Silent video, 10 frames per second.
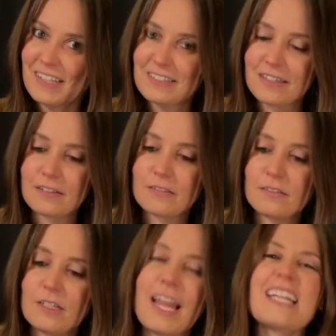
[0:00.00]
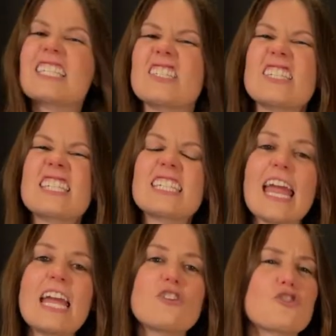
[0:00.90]
That's it. And
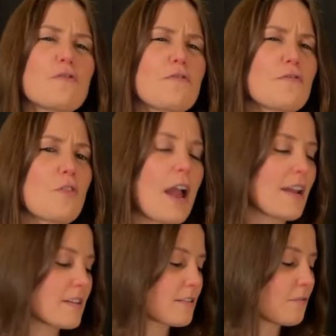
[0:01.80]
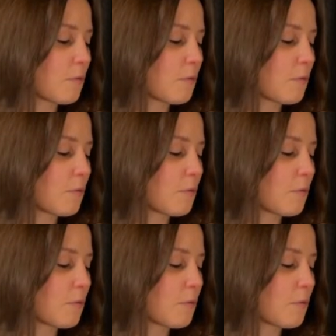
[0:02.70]
sustain is your friend